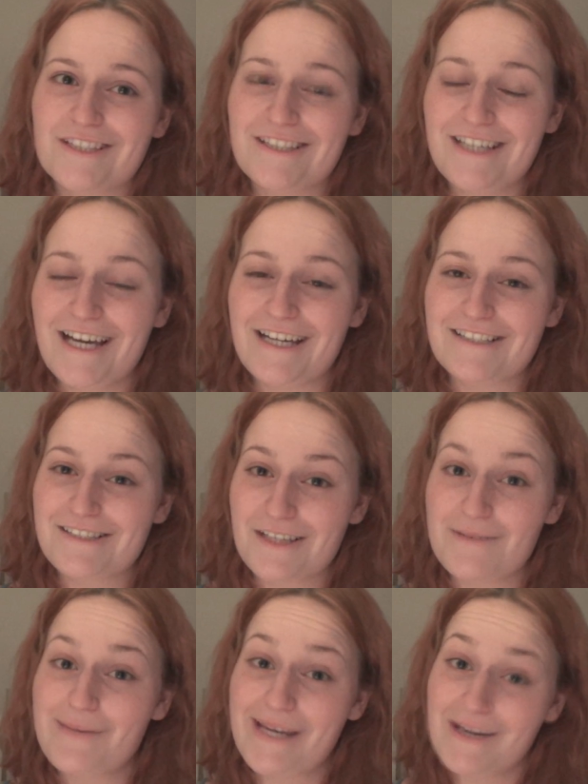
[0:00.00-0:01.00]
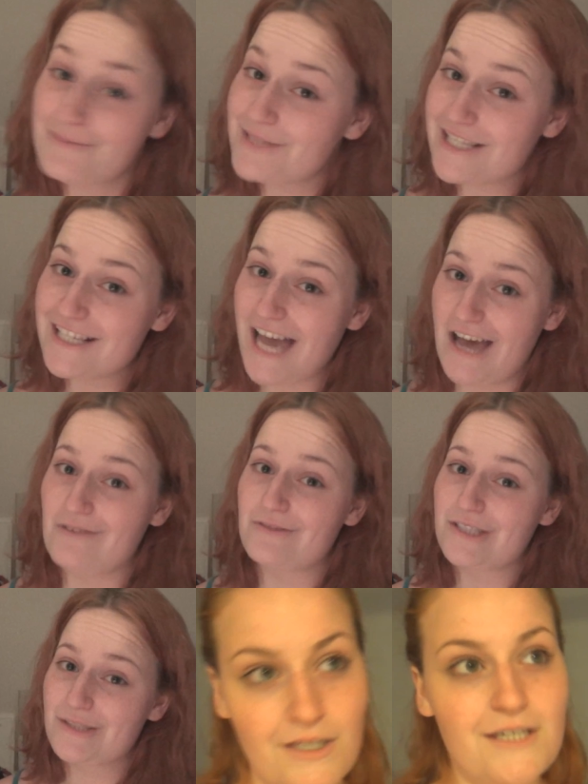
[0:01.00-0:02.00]
yeah, it's going to be ups and
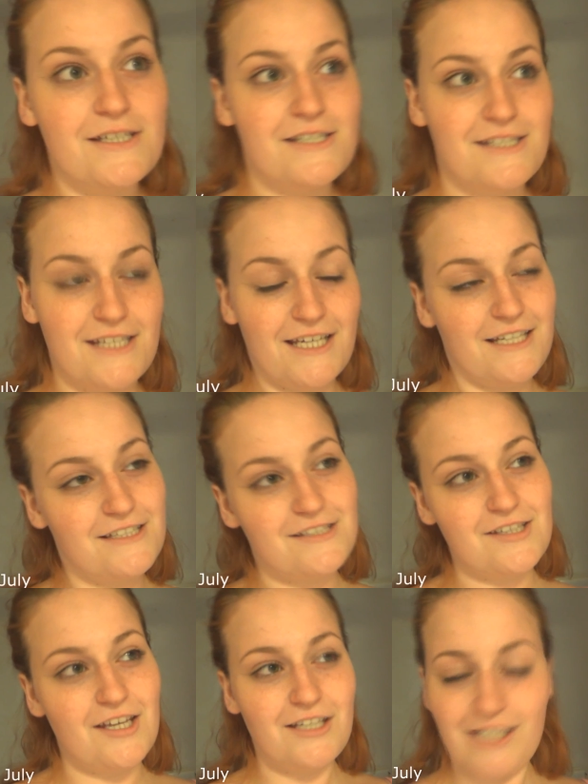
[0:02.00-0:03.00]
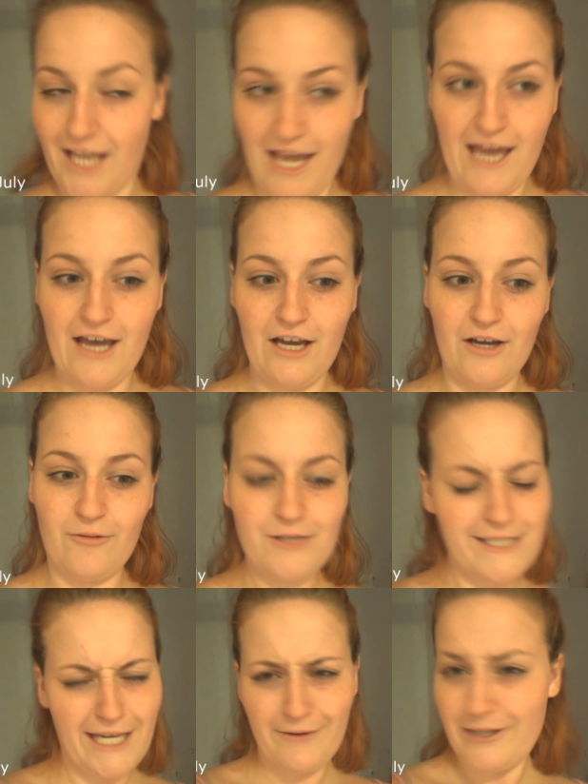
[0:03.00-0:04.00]
downs. So it's now, what
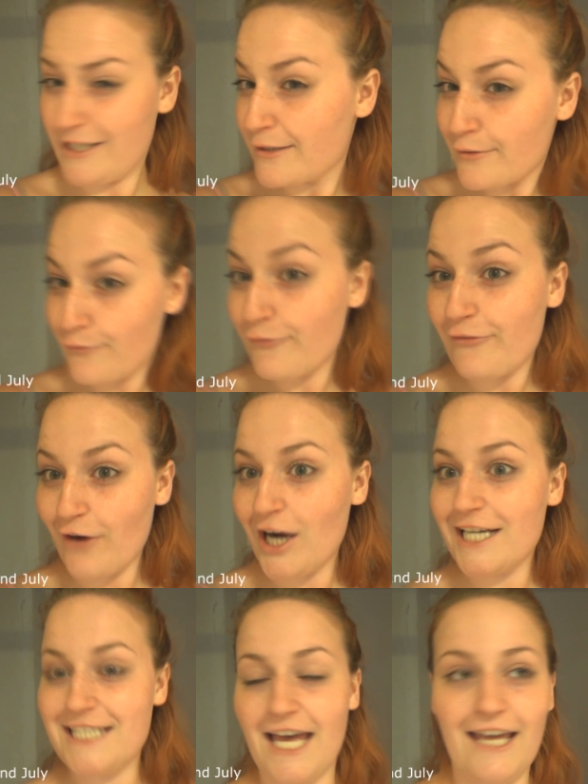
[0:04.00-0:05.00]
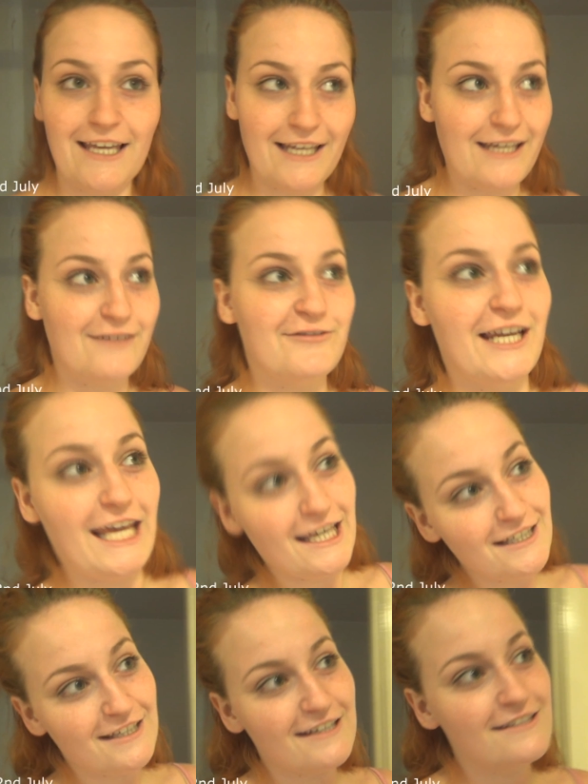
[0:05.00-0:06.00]
day are we on? Friday
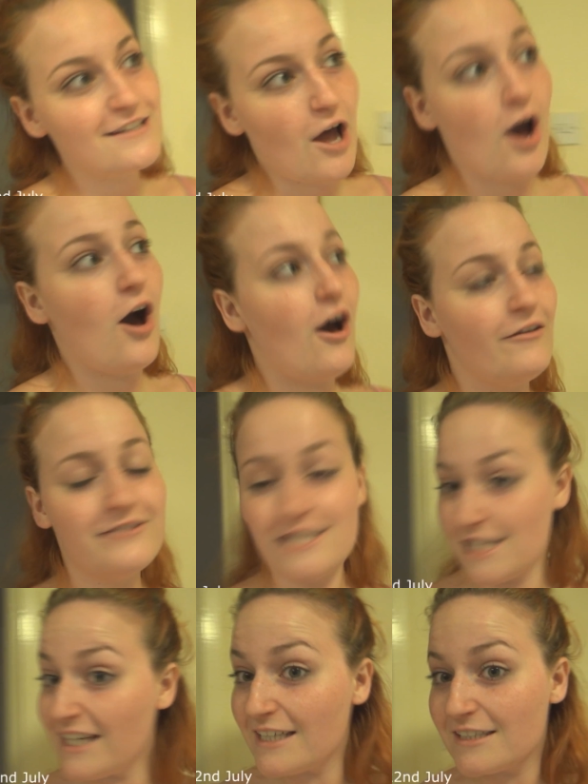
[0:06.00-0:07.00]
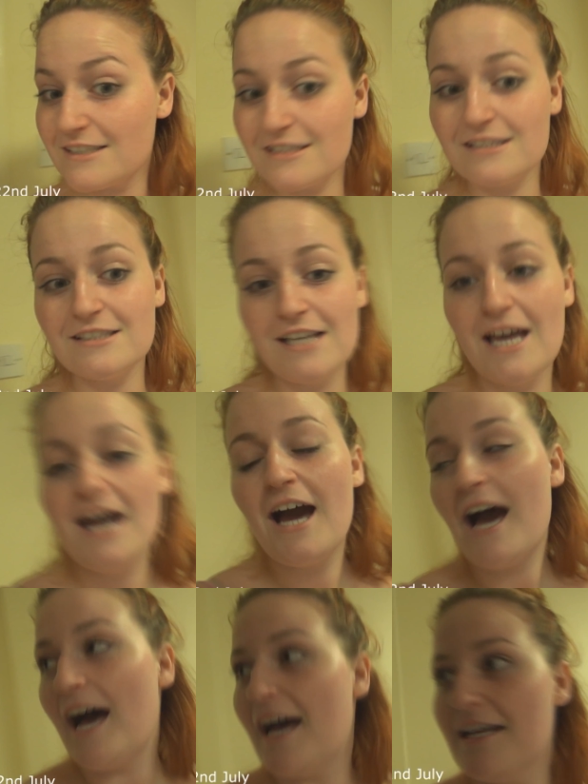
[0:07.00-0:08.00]
evening. It's 6:30,
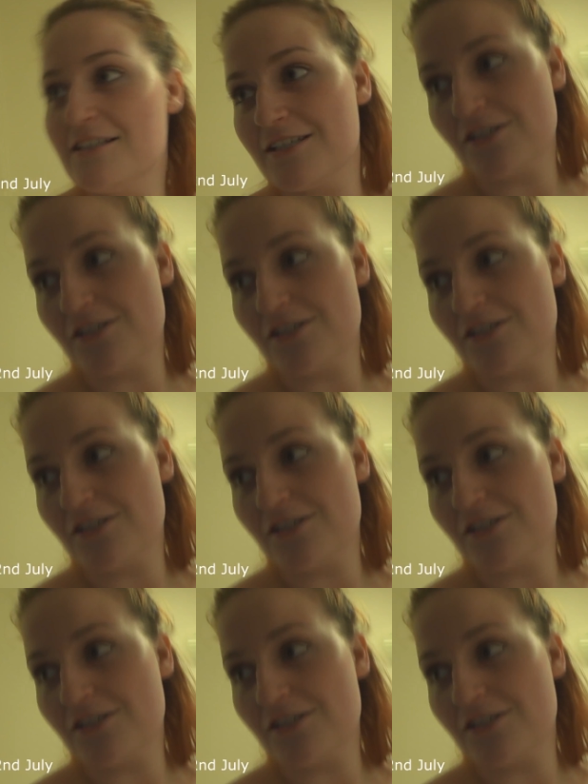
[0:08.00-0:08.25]
and